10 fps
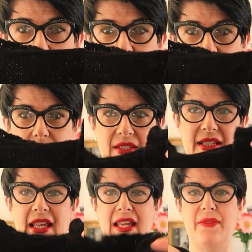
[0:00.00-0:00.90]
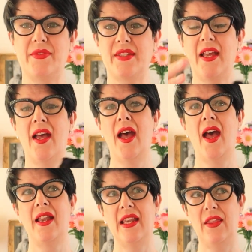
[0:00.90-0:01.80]
pick up the sleeves,
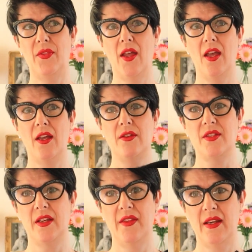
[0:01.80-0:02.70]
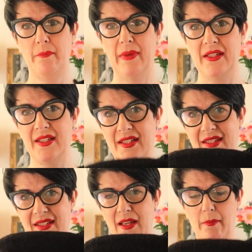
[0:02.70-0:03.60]
knit those, and then
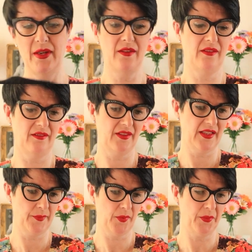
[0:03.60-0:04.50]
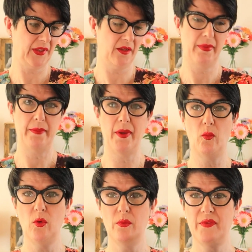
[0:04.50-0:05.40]
buttons. I mean, it's probably going to be a bit
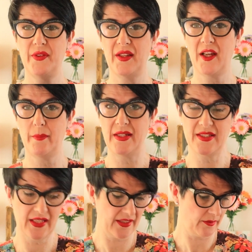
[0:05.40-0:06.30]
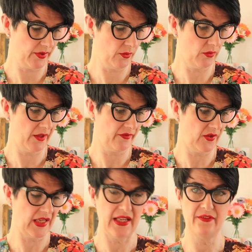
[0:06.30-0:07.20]
warm for the coming season, but all right for
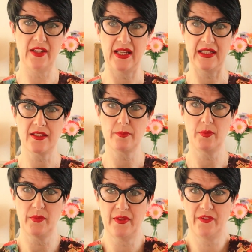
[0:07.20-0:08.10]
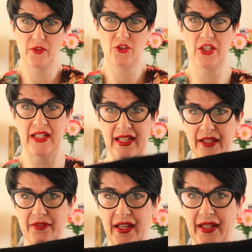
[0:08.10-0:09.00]
evenings. Probably if I've got a chilly
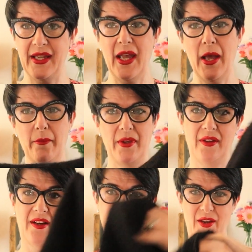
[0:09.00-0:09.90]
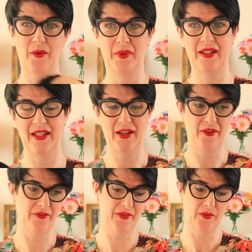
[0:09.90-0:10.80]
evening, but I know I'm going to
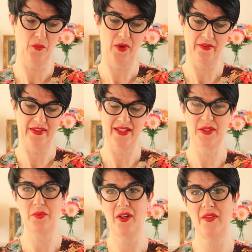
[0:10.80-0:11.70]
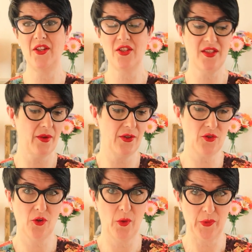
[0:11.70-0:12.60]
love wearing this one, and they're just so
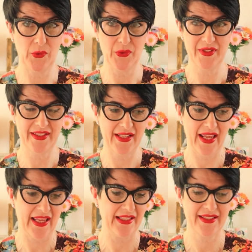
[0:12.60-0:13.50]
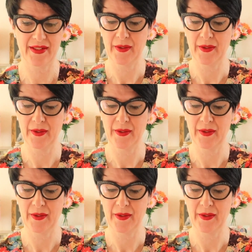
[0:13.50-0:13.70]
enjoyable to knit.